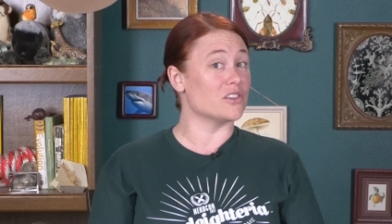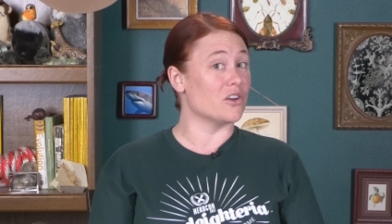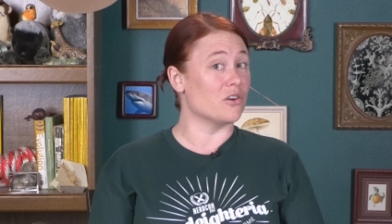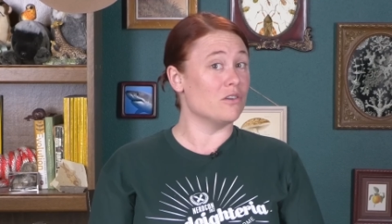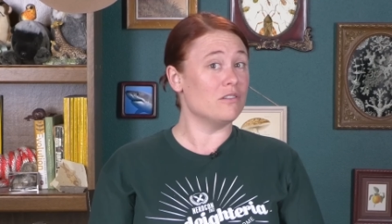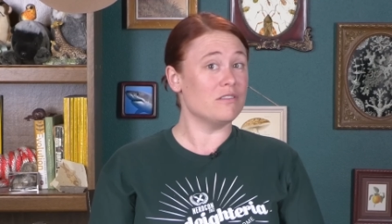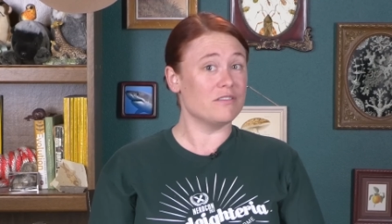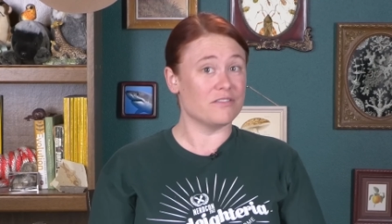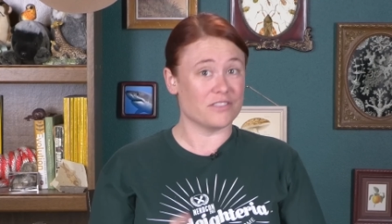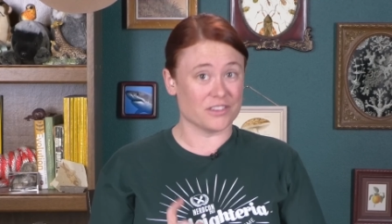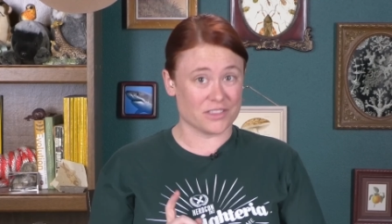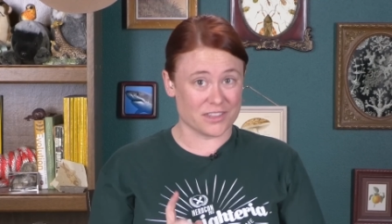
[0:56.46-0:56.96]

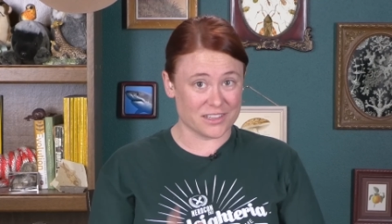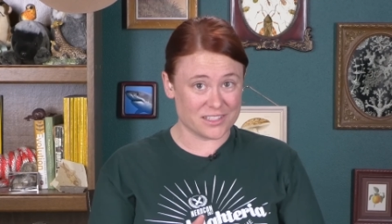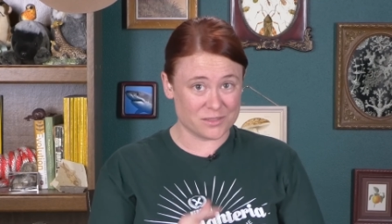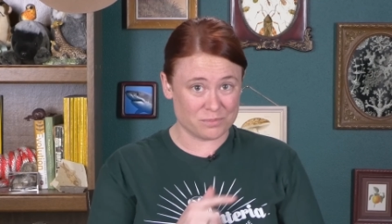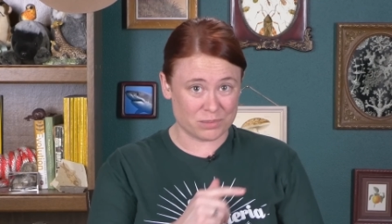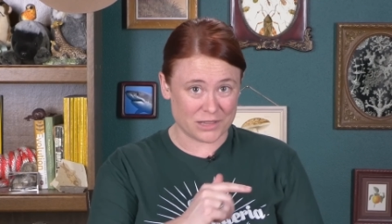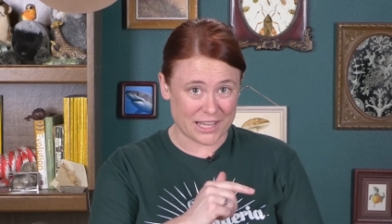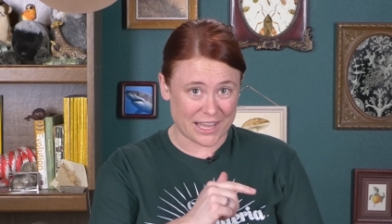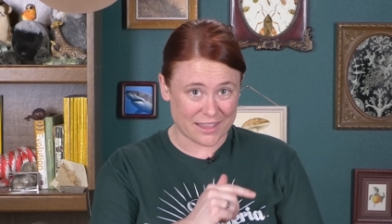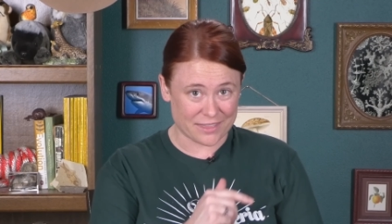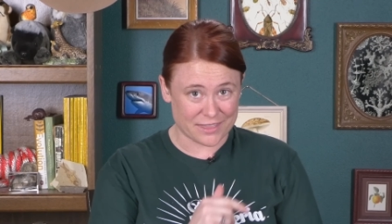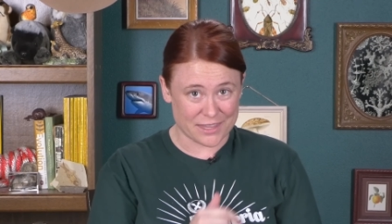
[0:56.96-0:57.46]
So, for this
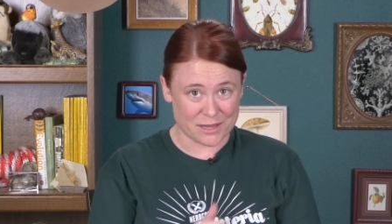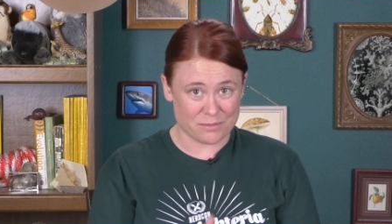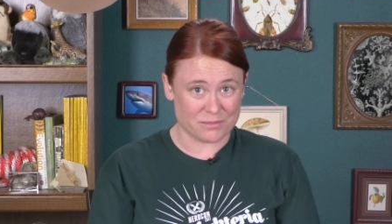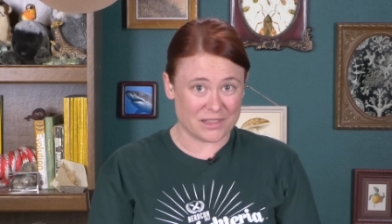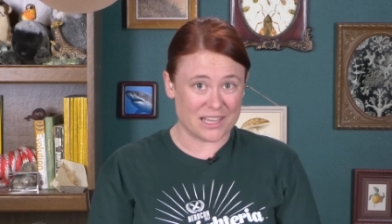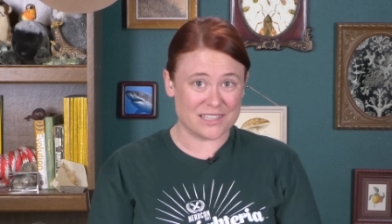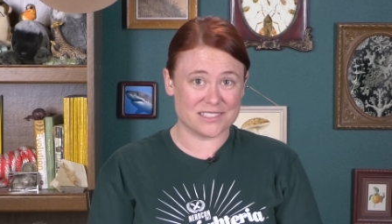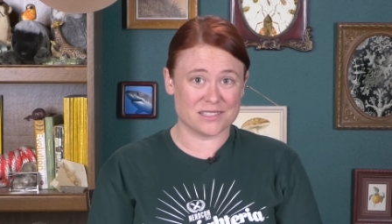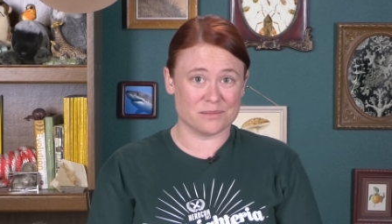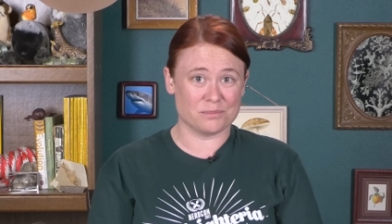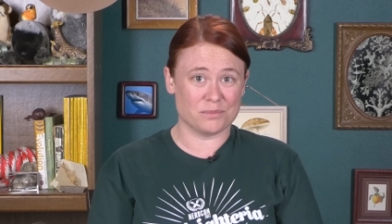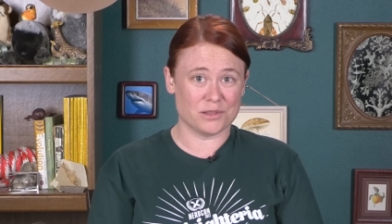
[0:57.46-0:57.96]
plant themed
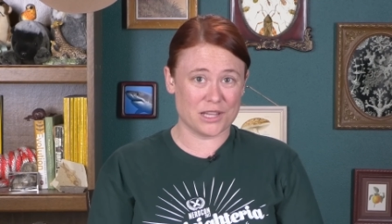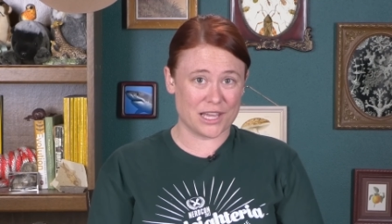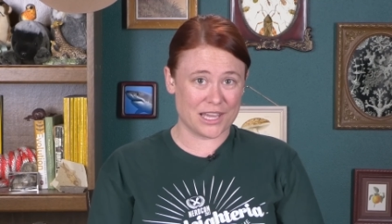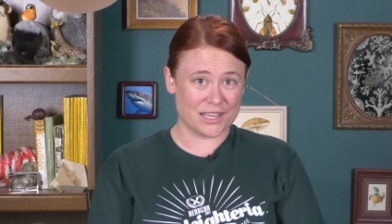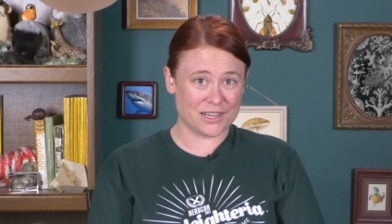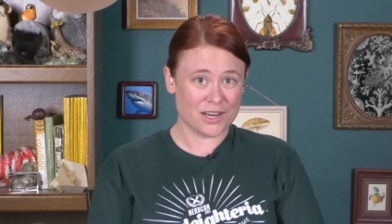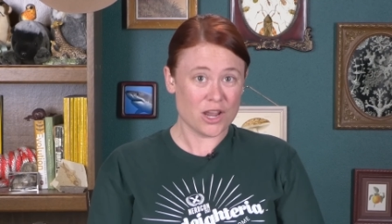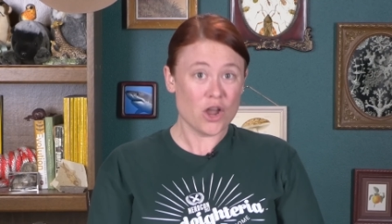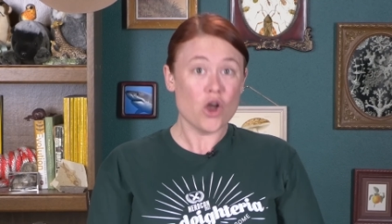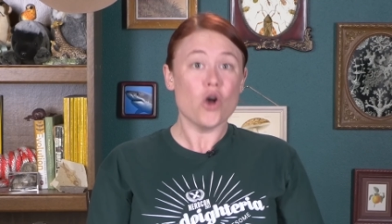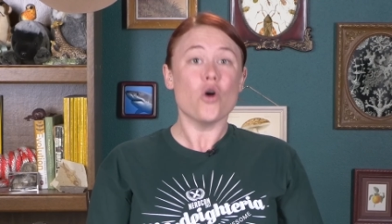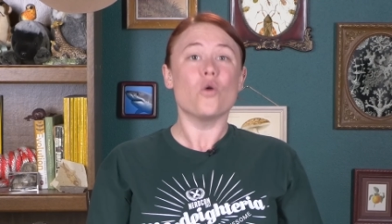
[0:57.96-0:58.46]
lesson
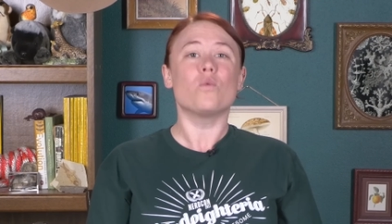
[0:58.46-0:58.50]
plan,